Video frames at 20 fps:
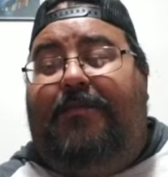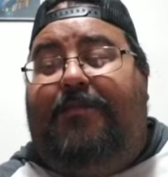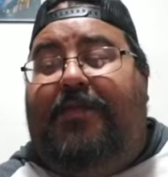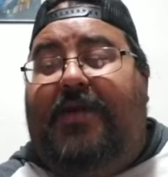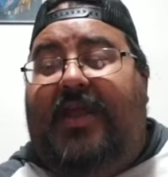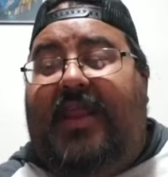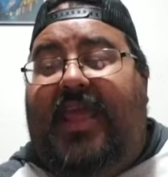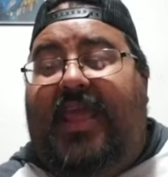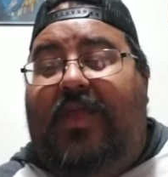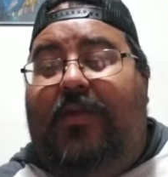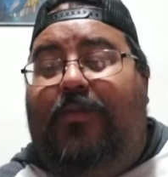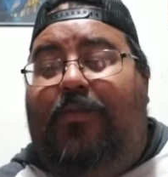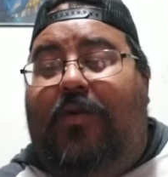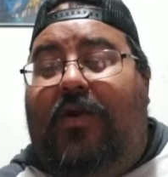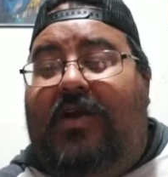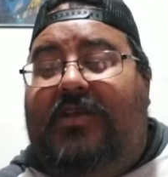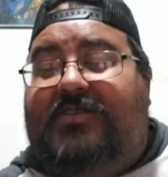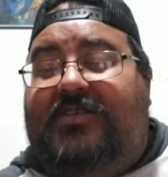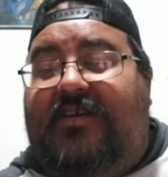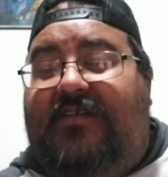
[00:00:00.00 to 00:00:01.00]
But it
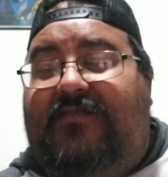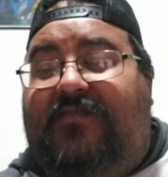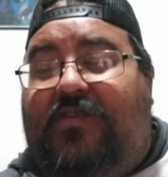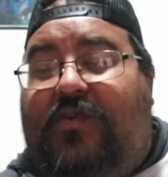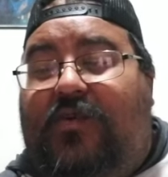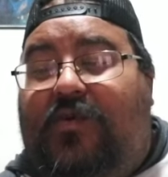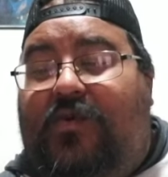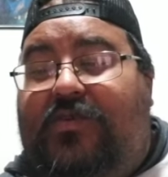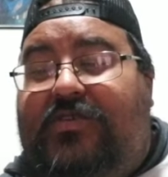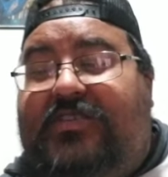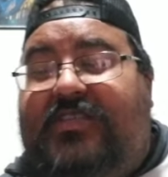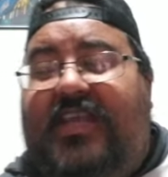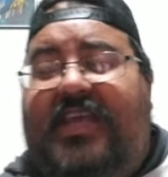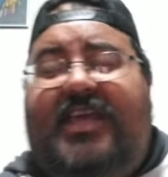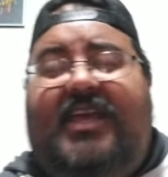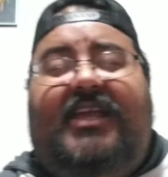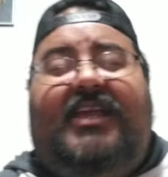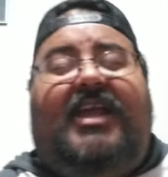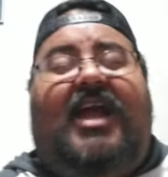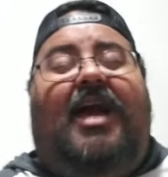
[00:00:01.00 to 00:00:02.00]
was, of course,
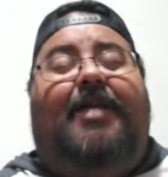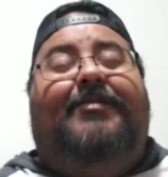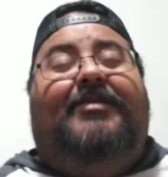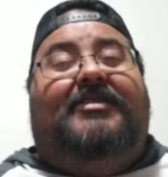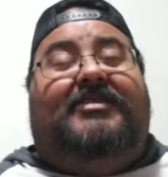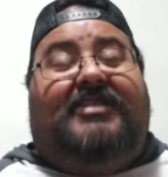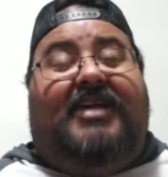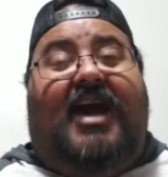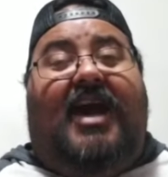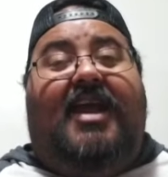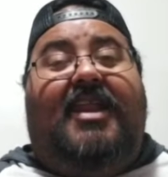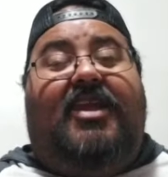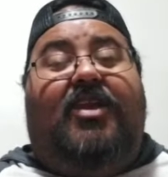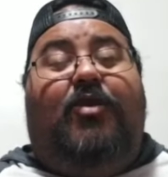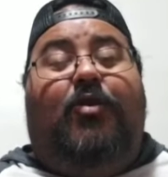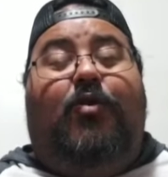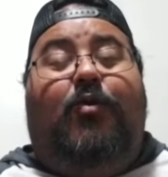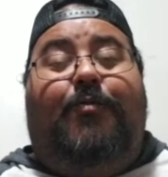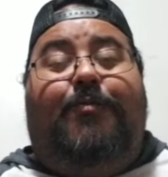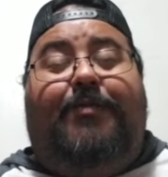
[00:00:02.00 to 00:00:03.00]

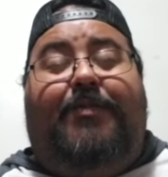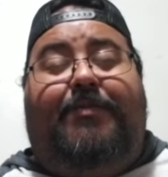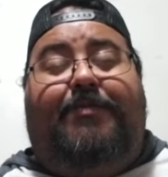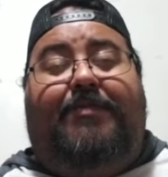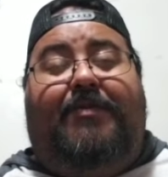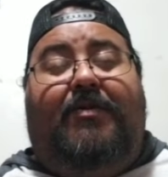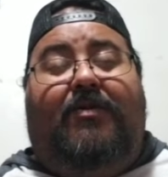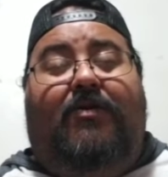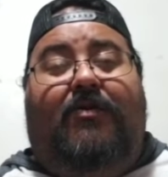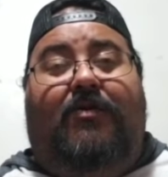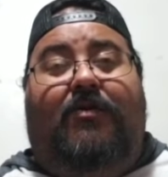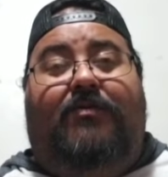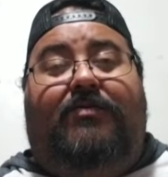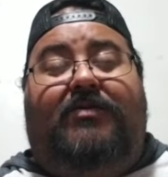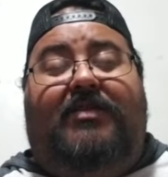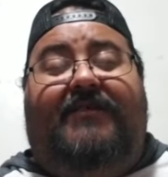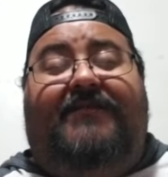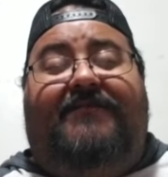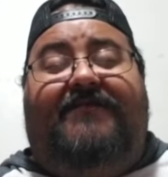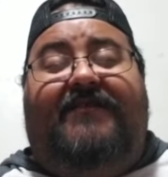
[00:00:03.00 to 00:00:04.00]
Kamitani who, who
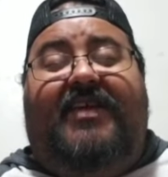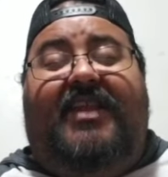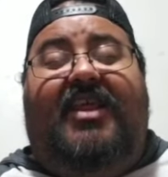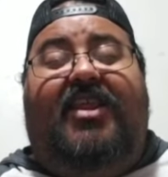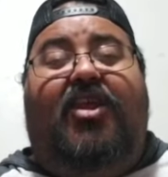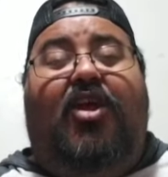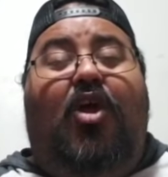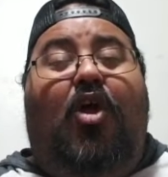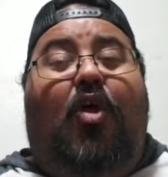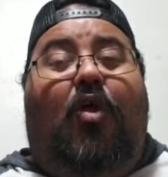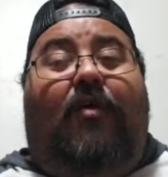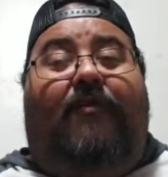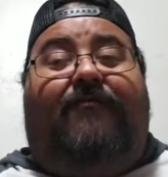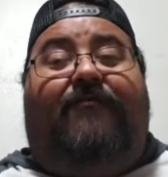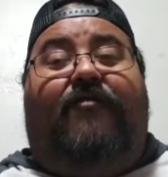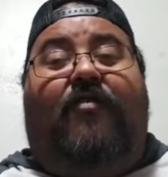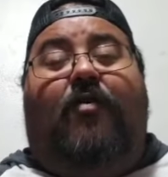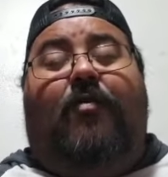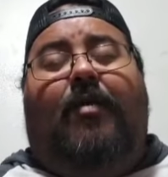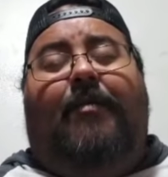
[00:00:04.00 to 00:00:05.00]
defeated her
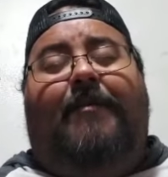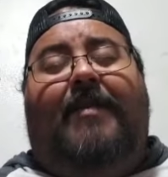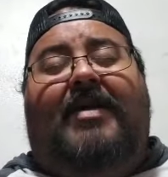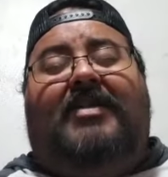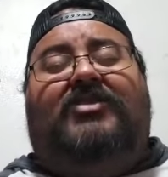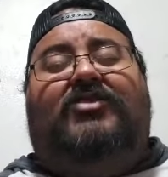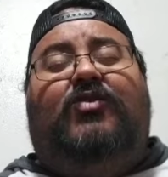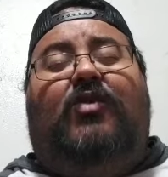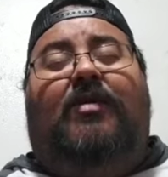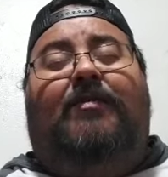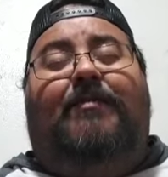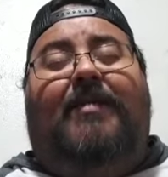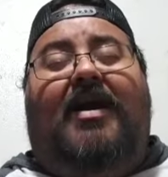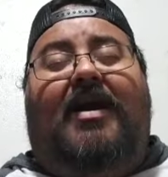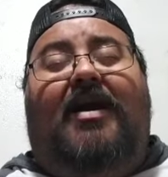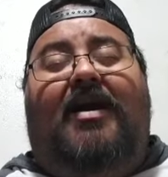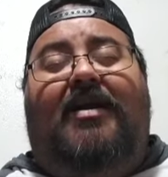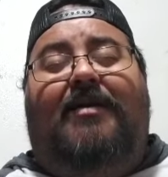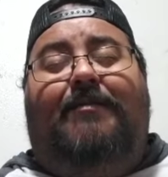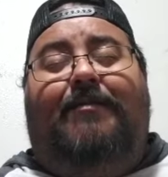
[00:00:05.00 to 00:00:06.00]
former mentor,
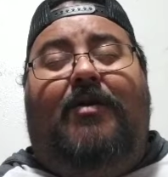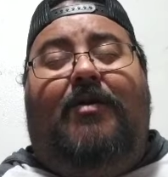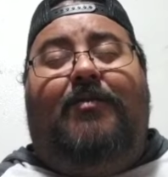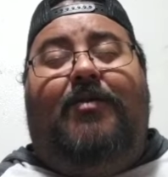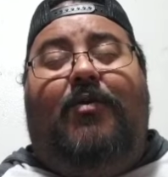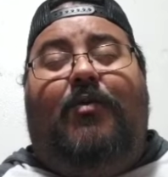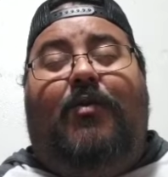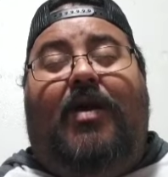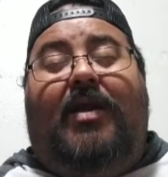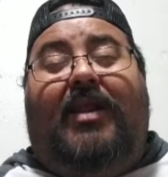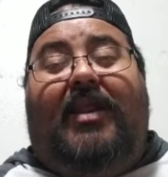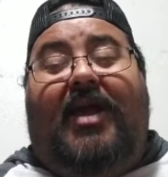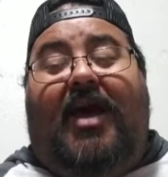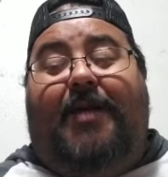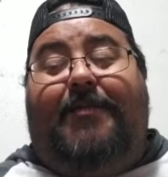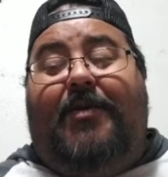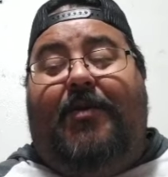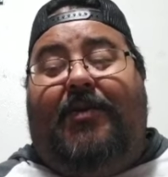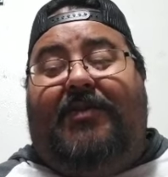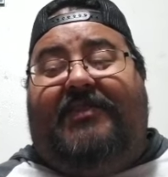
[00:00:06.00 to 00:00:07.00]
Ma- Momo
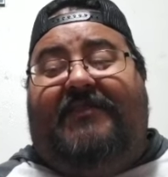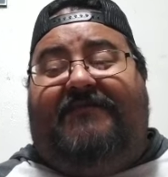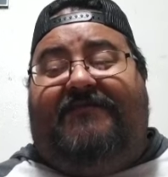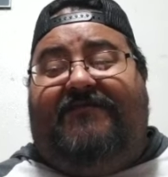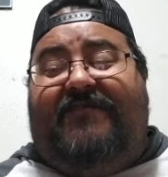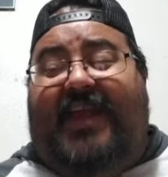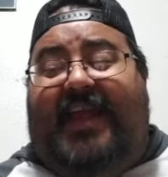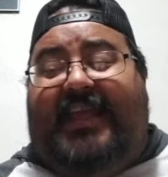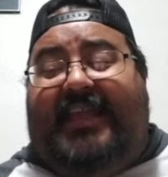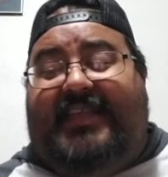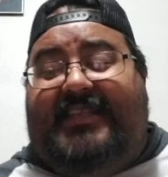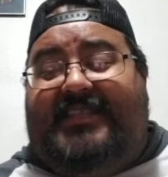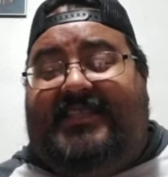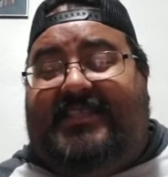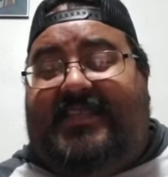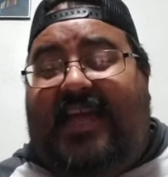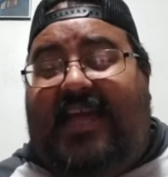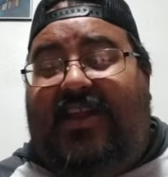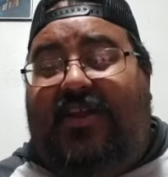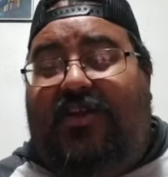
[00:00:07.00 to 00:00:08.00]
Watanabe, with the
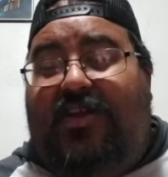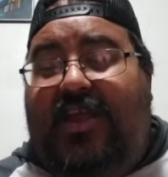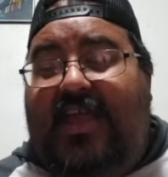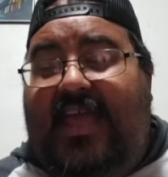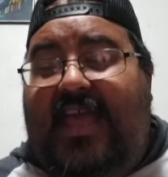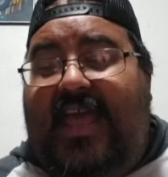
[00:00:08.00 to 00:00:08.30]
Frankensteiner.